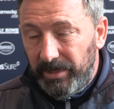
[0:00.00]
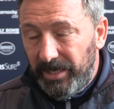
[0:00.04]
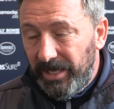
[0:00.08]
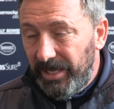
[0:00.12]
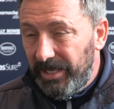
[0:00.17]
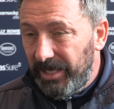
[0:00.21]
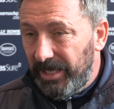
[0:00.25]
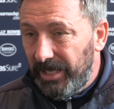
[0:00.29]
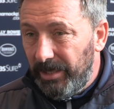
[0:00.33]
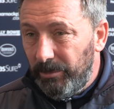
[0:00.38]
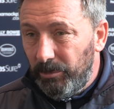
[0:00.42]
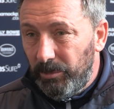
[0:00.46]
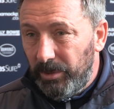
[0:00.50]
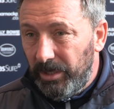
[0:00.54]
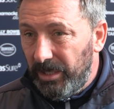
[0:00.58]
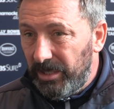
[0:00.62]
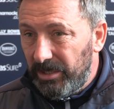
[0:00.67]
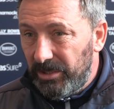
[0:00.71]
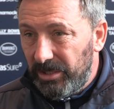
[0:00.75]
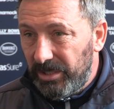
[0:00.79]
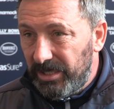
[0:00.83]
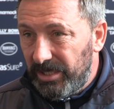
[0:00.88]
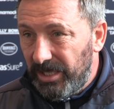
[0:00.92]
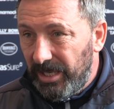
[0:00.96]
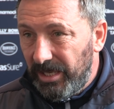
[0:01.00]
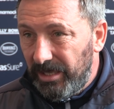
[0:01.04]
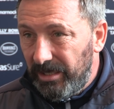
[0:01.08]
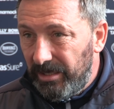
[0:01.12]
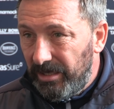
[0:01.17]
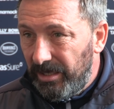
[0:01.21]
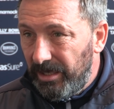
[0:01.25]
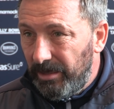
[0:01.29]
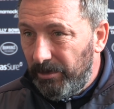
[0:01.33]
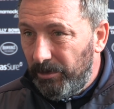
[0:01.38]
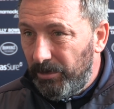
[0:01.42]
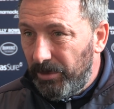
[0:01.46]
In that game, we actually started
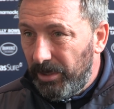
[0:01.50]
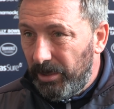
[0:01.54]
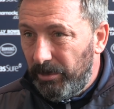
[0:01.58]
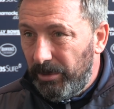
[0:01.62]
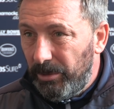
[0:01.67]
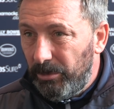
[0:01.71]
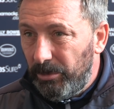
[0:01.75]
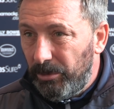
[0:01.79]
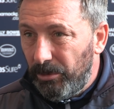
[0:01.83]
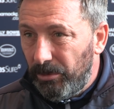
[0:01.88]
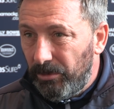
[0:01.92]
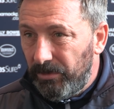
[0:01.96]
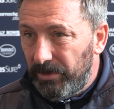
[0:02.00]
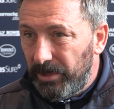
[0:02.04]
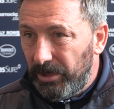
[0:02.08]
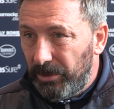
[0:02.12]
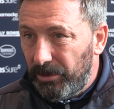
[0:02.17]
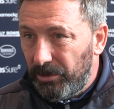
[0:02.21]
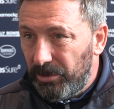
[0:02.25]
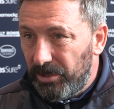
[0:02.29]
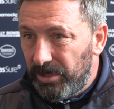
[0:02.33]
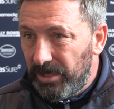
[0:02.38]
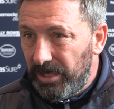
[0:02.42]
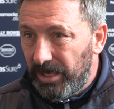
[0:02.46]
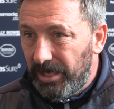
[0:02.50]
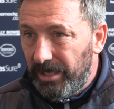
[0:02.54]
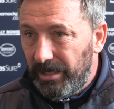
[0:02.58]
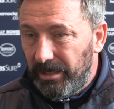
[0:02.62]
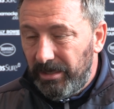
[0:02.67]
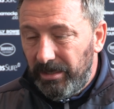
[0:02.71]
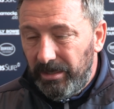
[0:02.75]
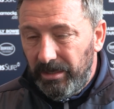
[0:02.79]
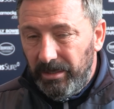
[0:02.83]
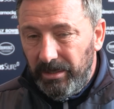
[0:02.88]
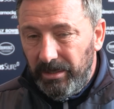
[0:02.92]
the game pretty well, got off to a good start.